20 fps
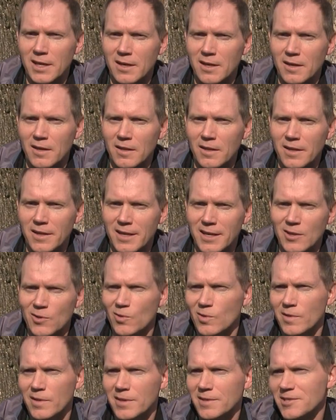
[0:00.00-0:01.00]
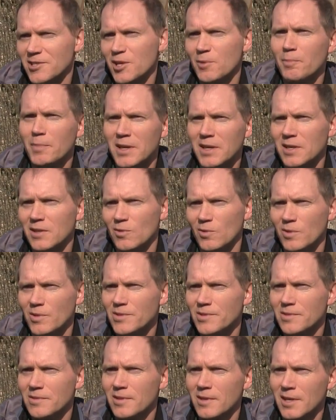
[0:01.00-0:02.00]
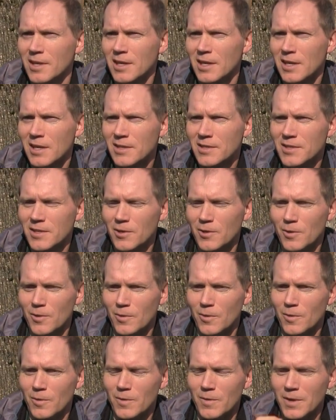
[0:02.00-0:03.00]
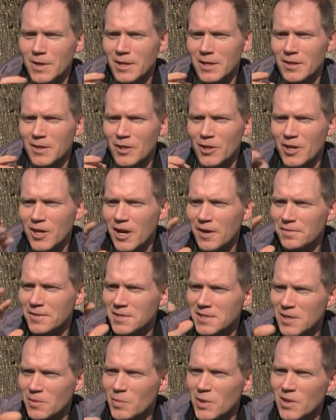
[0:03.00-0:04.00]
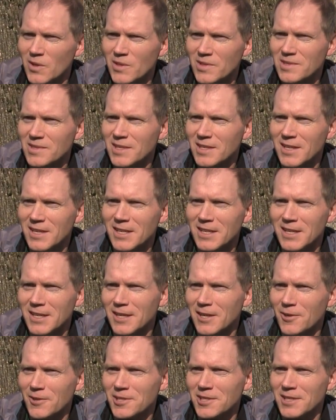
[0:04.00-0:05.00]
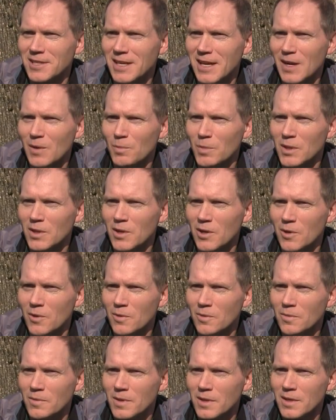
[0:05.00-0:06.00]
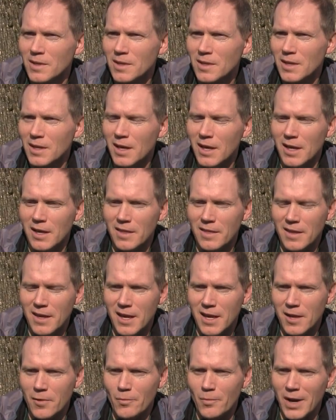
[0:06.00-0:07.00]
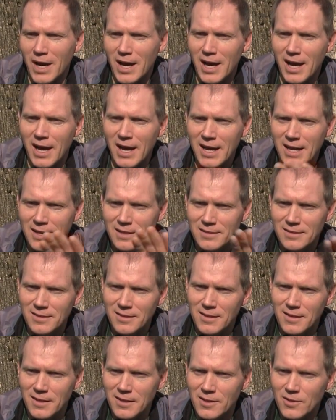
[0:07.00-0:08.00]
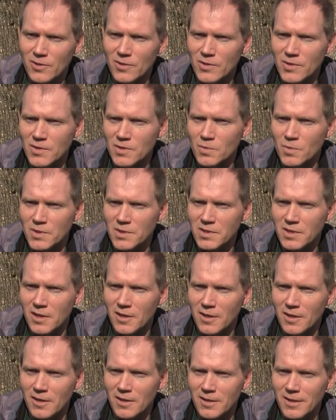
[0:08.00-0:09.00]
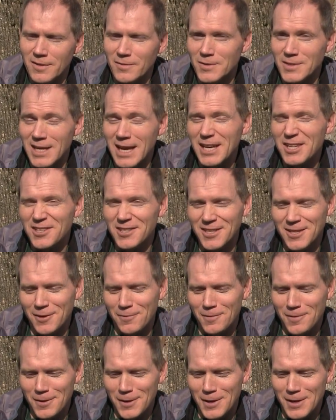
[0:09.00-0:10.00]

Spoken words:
they call the Shimba Hills. So you could look off the Shimba Hills, see the Indian Ocean down below. And then behind the hills it was actually a